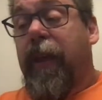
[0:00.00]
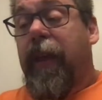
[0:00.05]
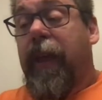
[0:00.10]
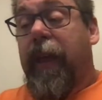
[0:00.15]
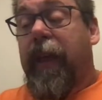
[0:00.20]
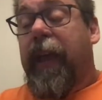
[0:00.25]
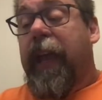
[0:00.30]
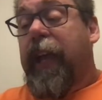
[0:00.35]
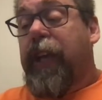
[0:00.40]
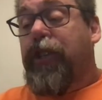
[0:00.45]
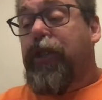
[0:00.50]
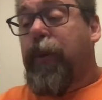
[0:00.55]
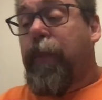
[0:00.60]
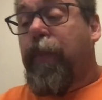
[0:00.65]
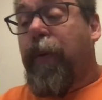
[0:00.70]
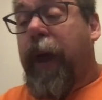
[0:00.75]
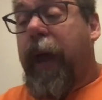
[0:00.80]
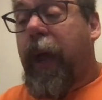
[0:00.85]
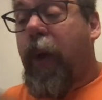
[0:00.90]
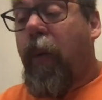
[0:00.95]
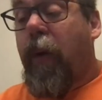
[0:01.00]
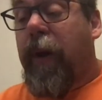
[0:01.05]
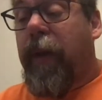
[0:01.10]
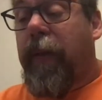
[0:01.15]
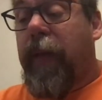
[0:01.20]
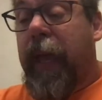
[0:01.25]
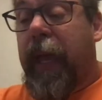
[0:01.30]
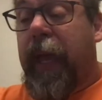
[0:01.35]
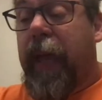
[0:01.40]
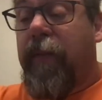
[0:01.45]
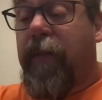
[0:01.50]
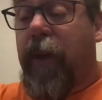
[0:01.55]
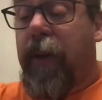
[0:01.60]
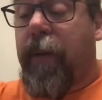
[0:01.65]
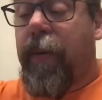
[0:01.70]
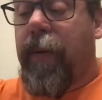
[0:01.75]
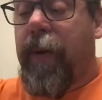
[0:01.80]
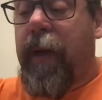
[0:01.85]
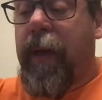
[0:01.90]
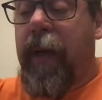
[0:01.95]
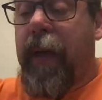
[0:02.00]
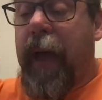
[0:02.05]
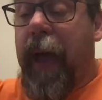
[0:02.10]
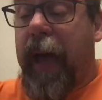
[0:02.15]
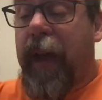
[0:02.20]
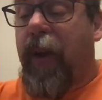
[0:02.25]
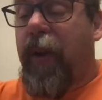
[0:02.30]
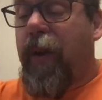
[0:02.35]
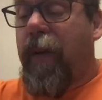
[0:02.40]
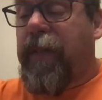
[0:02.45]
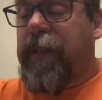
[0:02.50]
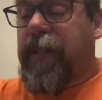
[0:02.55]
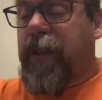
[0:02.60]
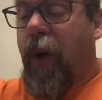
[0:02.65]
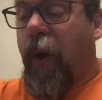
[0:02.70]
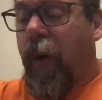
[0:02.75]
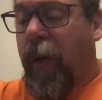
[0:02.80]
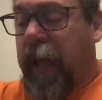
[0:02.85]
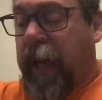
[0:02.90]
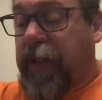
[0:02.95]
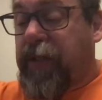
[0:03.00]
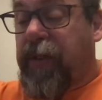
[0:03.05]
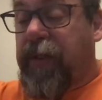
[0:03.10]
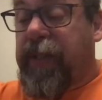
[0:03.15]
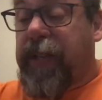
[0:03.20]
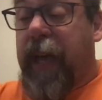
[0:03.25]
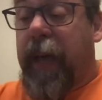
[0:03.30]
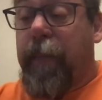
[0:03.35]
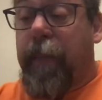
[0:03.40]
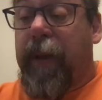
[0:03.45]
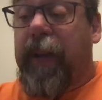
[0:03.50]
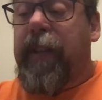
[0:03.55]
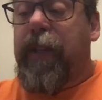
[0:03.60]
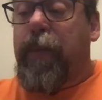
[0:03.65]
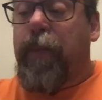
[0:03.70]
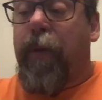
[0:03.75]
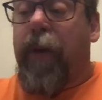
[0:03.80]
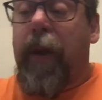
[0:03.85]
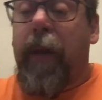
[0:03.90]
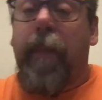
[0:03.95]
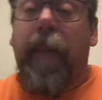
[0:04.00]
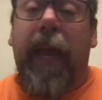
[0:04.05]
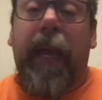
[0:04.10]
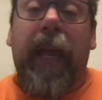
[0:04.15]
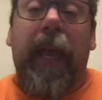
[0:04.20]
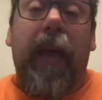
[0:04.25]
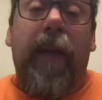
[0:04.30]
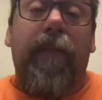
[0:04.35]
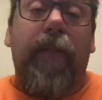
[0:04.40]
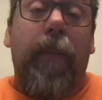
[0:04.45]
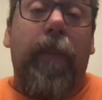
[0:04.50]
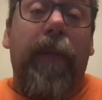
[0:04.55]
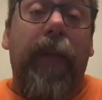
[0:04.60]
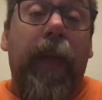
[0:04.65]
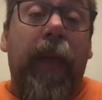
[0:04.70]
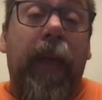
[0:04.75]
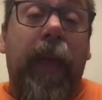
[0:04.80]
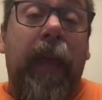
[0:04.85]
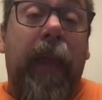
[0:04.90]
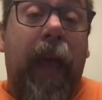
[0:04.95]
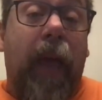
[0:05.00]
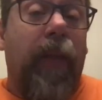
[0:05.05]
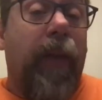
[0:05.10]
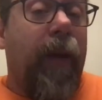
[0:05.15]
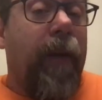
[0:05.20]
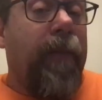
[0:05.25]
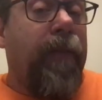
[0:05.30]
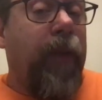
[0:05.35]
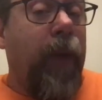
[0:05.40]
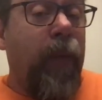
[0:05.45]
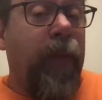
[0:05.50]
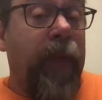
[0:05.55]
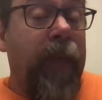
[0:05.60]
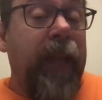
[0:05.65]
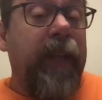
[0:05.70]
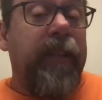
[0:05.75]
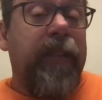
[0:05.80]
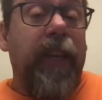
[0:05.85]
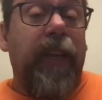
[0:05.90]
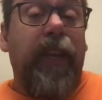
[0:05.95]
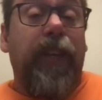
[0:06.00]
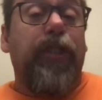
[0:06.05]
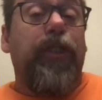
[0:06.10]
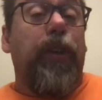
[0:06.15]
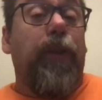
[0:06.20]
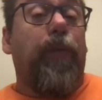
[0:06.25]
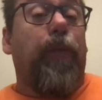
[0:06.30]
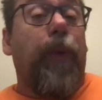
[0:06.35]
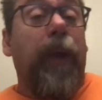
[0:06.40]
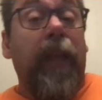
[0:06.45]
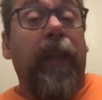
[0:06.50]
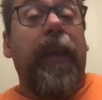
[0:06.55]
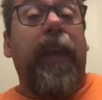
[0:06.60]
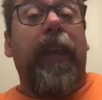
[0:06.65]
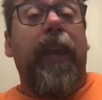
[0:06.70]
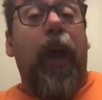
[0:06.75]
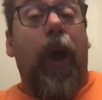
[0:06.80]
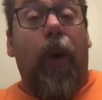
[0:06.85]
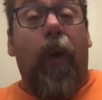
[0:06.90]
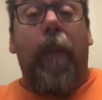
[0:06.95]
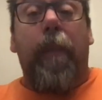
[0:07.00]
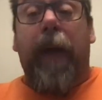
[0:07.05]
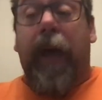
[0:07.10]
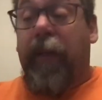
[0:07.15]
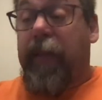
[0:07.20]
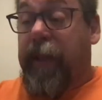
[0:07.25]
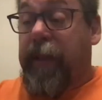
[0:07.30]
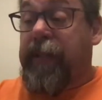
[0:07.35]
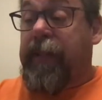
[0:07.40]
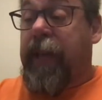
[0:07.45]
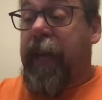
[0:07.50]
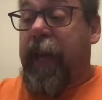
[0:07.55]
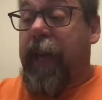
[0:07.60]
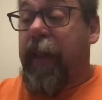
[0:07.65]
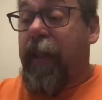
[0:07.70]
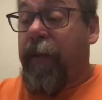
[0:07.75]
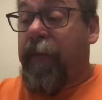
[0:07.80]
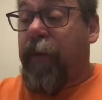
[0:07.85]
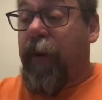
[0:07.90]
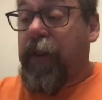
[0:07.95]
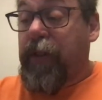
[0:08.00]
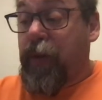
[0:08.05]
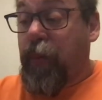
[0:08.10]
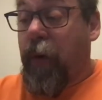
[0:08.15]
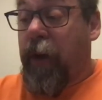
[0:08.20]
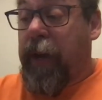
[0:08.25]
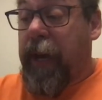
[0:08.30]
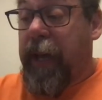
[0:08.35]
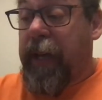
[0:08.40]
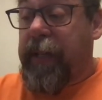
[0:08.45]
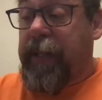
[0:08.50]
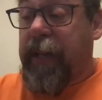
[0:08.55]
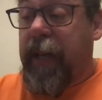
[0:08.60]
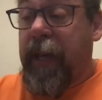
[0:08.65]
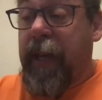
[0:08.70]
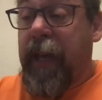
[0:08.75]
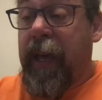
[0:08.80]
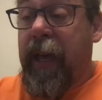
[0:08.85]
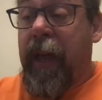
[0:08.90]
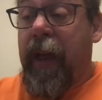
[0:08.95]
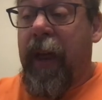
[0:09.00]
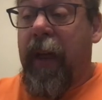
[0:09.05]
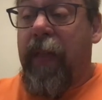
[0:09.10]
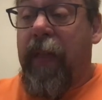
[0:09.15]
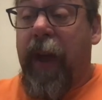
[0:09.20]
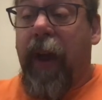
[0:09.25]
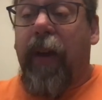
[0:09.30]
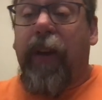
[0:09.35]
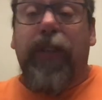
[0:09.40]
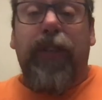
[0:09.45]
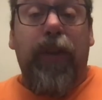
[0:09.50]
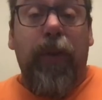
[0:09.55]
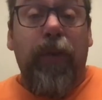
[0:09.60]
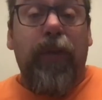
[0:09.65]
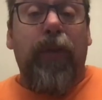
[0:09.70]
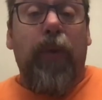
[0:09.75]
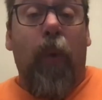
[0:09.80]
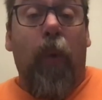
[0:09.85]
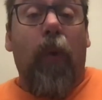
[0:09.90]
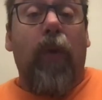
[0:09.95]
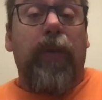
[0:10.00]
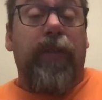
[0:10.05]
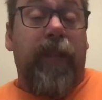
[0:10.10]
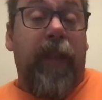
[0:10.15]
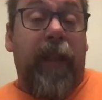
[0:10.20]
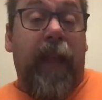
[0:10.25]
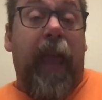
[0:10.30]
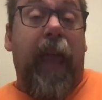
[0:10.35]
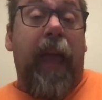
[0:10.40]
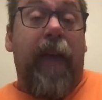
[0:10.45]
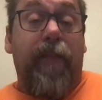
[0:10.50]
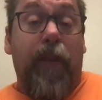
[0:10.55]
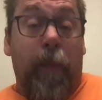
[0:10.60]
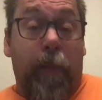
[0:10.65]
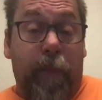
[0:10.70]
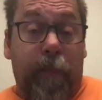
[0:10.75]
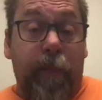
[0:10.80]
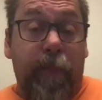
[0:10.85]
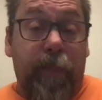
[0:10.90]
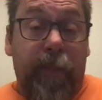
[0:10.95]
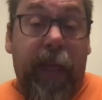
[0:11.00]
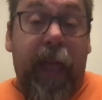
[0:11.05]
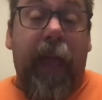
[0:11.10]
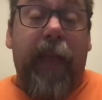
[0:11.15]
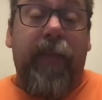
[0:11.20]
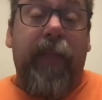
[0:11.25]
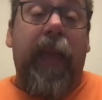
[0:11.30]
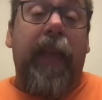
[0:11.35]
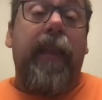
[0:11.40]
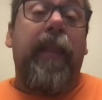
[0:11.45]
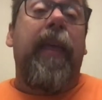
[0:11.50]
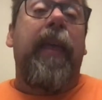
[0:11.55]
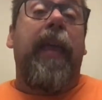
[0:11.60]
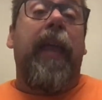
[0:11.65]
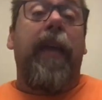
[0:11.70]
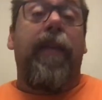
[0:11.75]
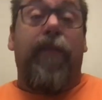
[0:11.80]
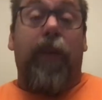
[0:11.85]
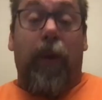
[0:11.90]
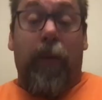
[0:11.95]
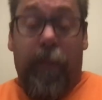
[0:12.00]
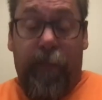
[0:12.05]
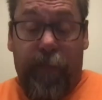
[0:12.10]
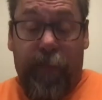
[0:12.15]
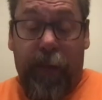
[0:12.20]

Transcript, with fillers: in case you break one, they give you. I don't know if it's a whole extra set, but it's pretty many of them. Now, there are a few things that you should really know about this kit. The first one is there are two tools that they have you, they, they give you,